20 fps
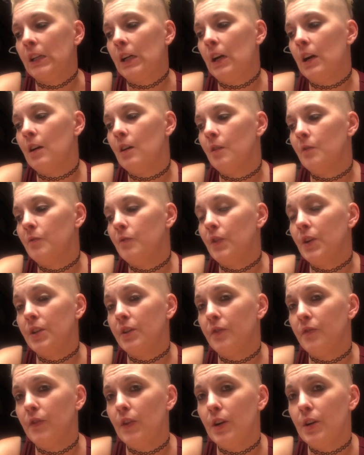For
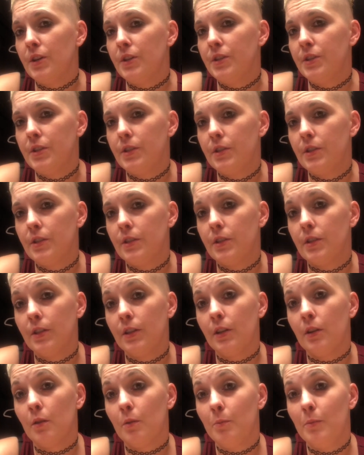the first
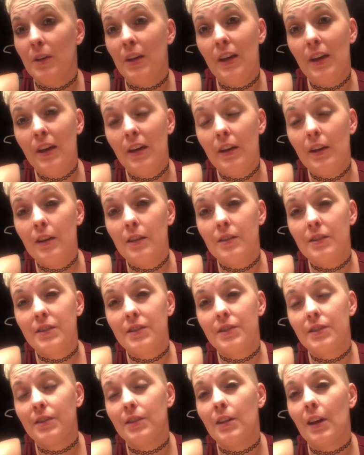little bit,
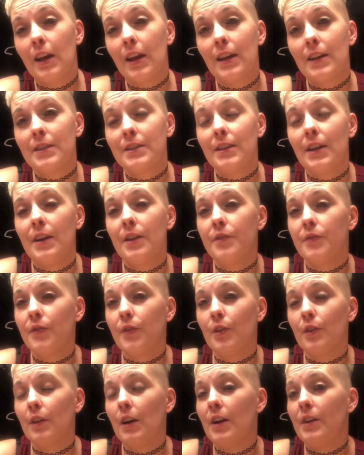like I said,
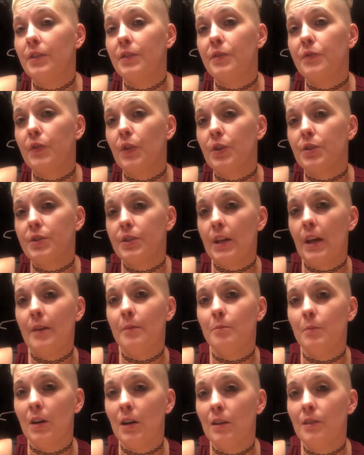for like the first 8
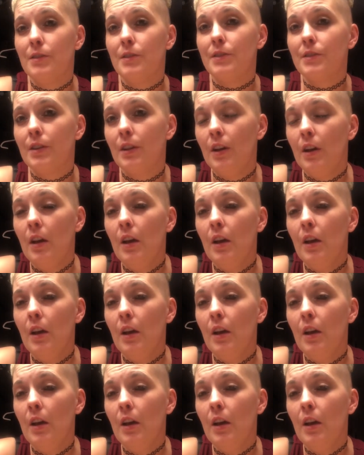months,